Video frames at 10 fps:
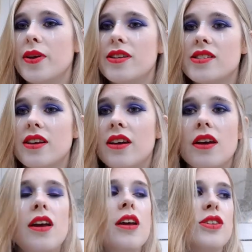into
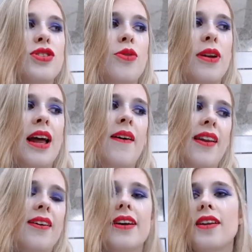sorting out a
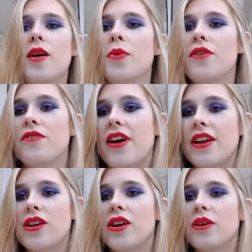lineup and a
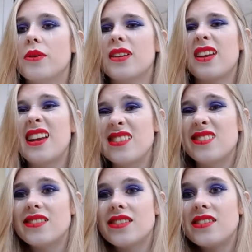venue and
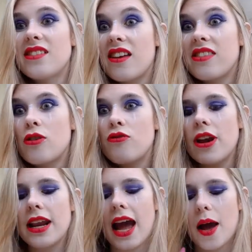then just nothing
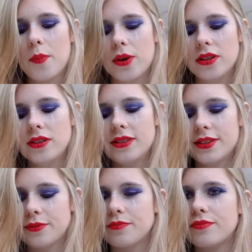really
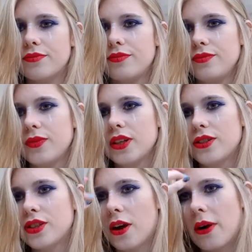happens.
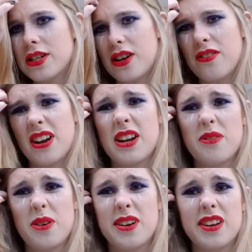So I don't really
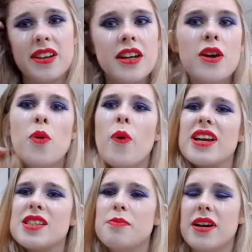want to
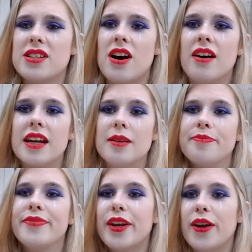waste my
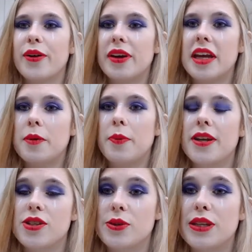time, you know,
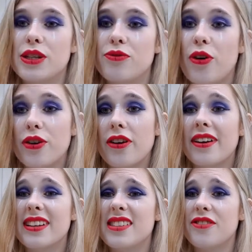keeping doing these rock
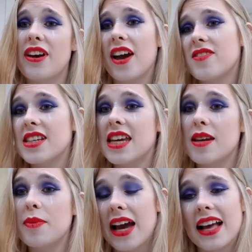nights if I have to
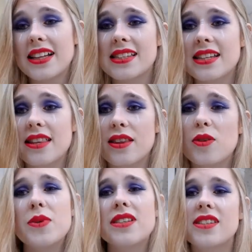keep cancelling
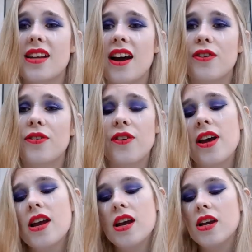them and stuff.
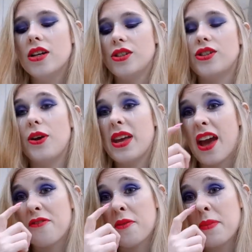So
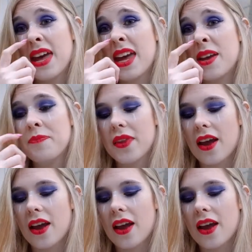yeah, for me,